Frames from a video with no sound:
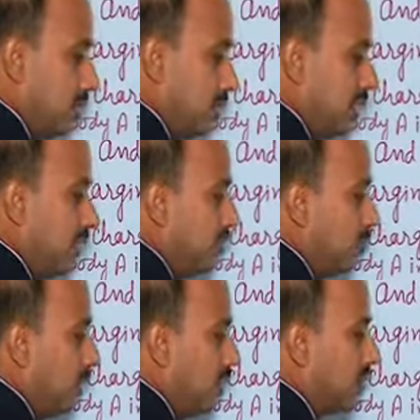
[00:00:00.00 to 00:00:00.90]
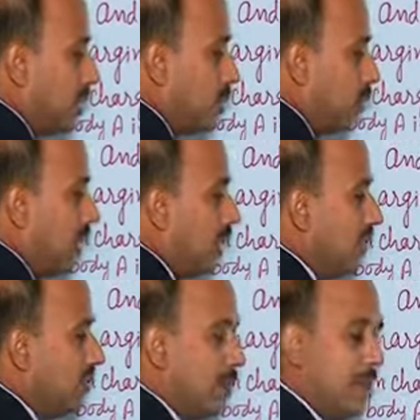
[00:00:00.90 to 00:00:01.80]
these spheres are
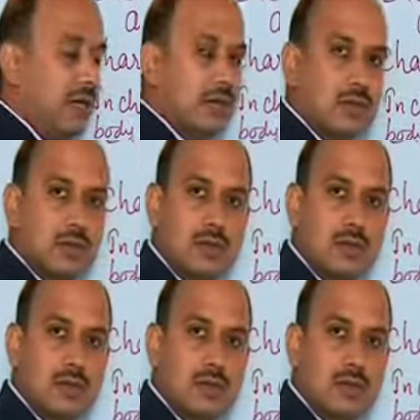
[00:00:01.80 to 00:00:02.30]
widely separated.